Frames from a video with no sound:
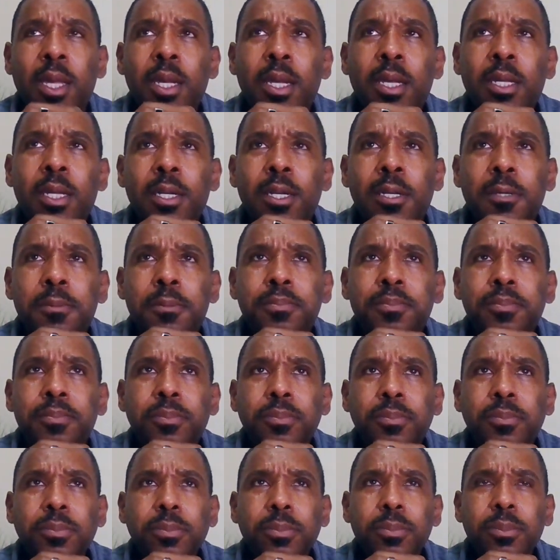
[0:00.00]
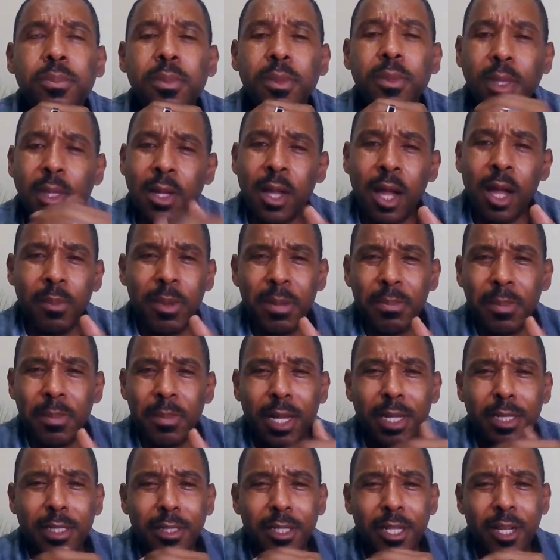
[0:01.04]
And I'll be
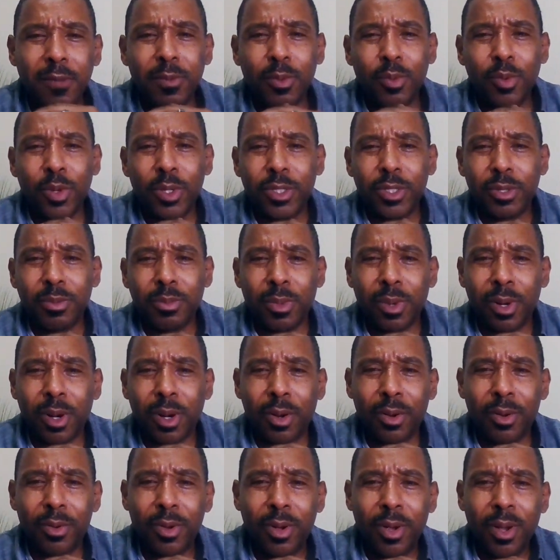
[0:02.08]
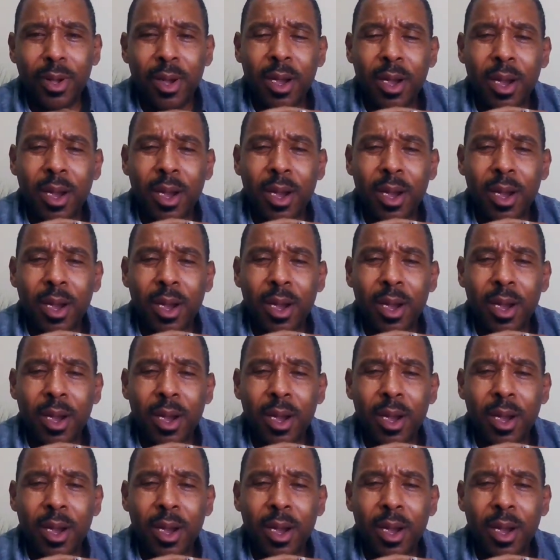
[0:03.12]
making another one tomorrow.